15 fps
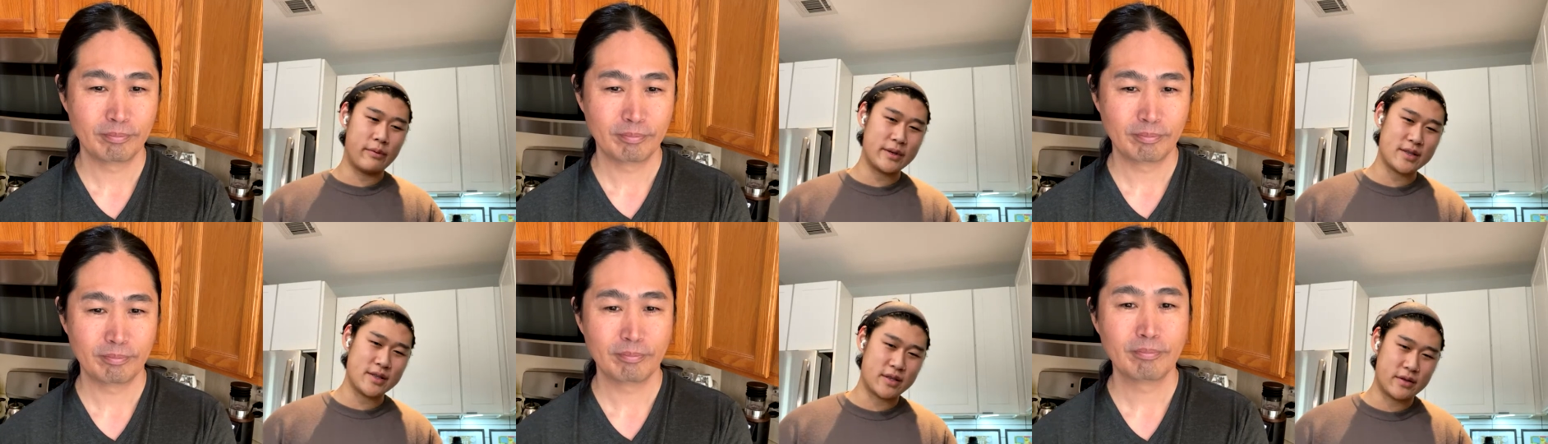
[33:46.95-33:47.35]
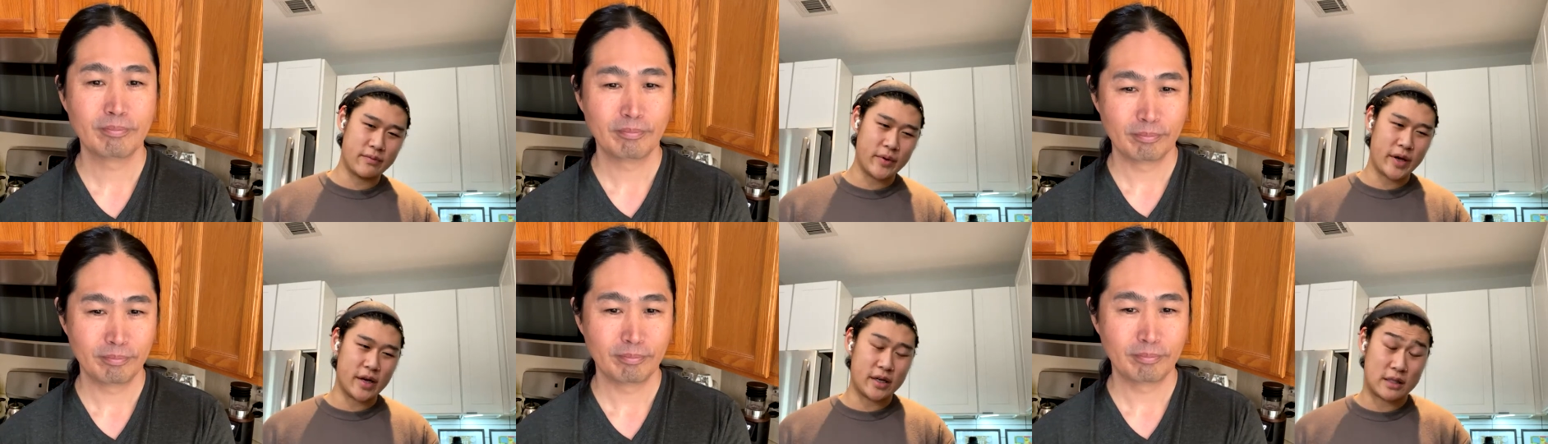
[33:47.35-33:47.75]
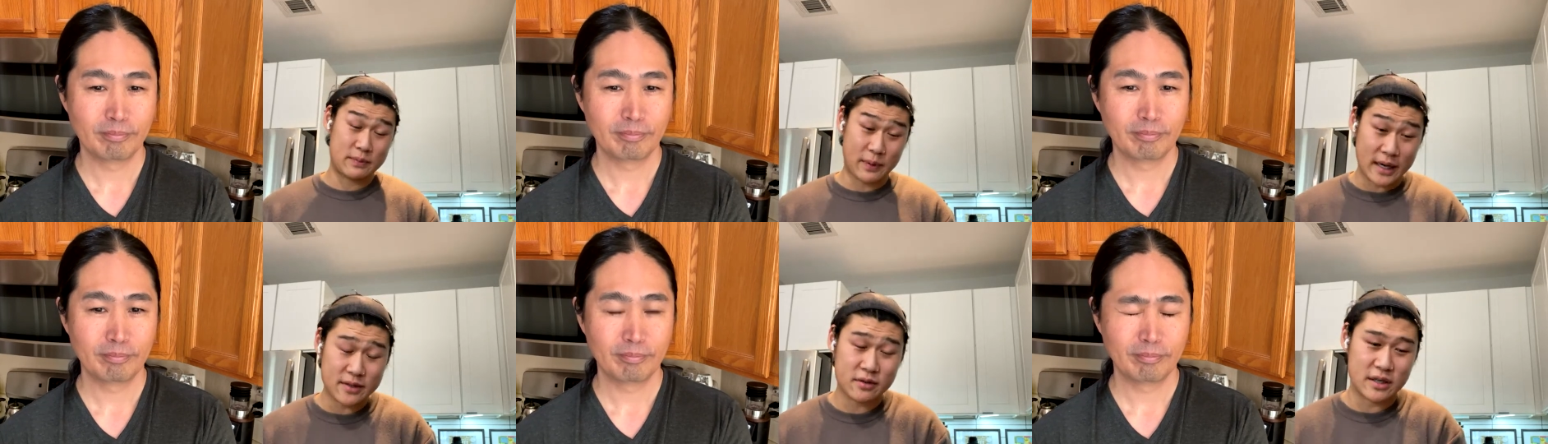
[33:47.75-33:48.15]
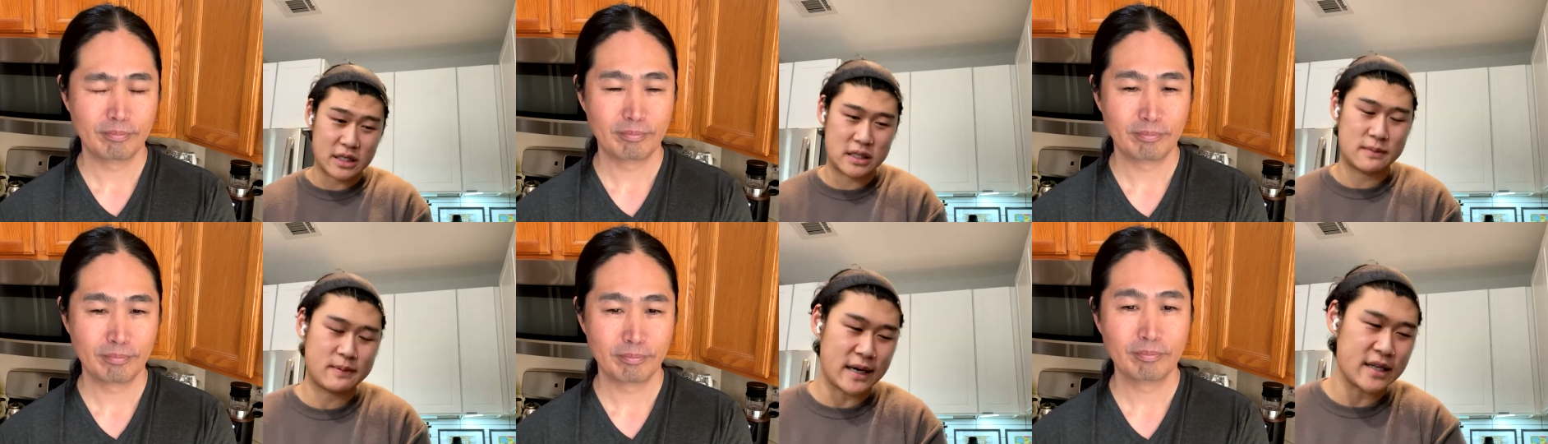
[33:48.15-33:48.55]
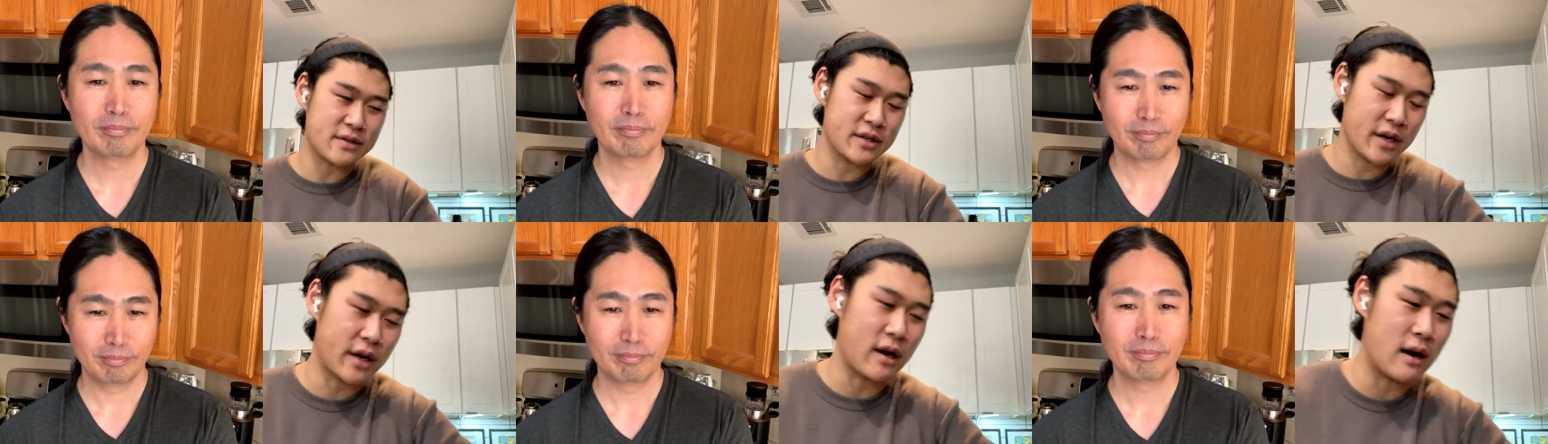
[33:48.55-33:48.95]
Speaker 1: business to be in, especially
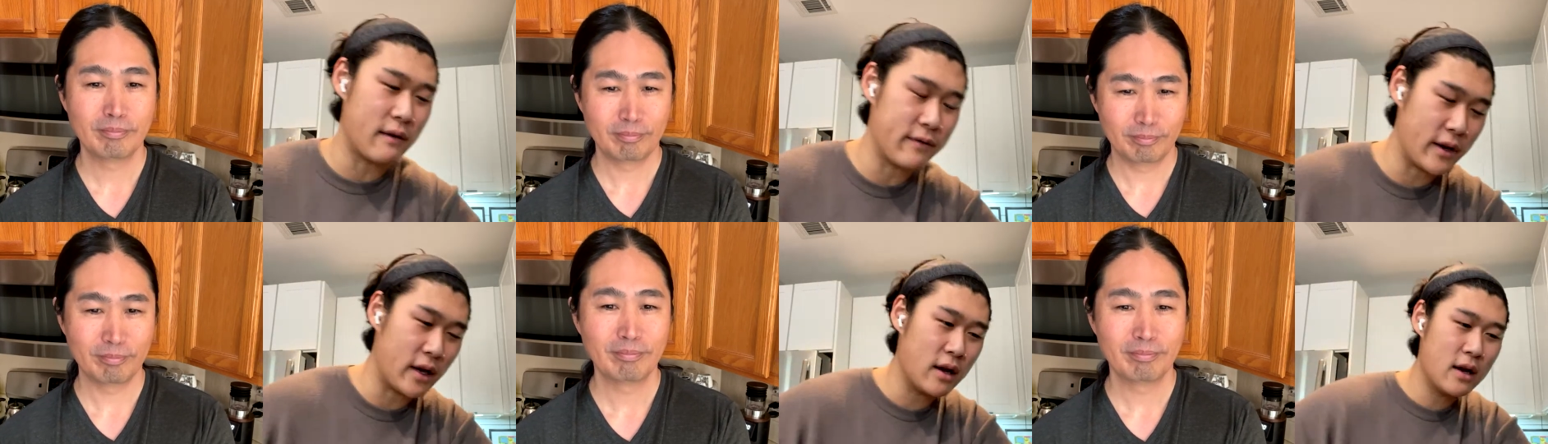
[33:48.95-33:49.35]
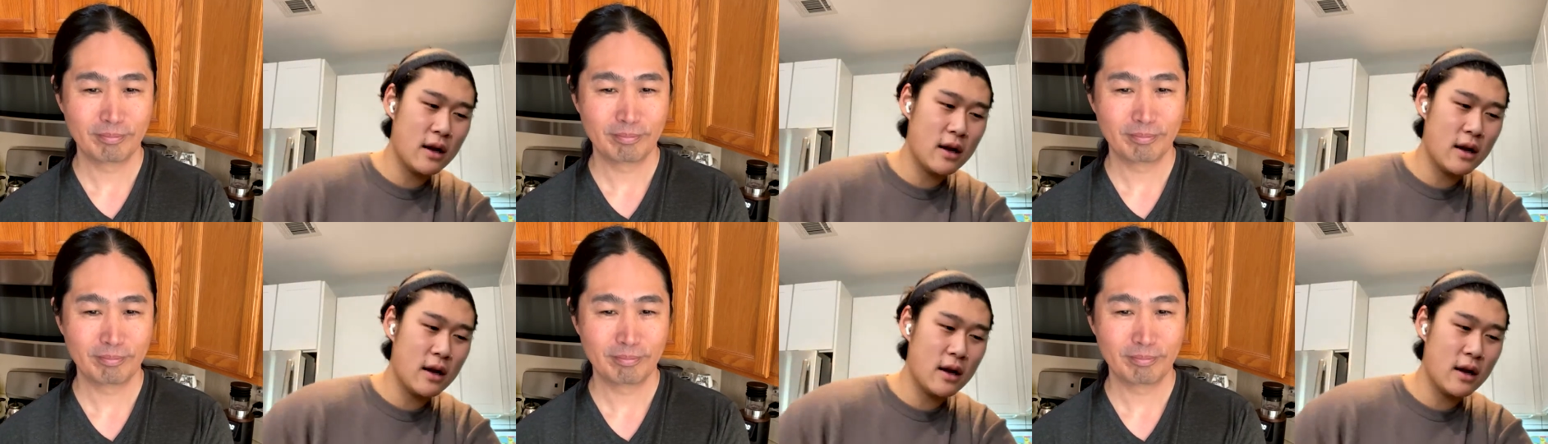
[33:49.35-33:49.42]
especially coffee.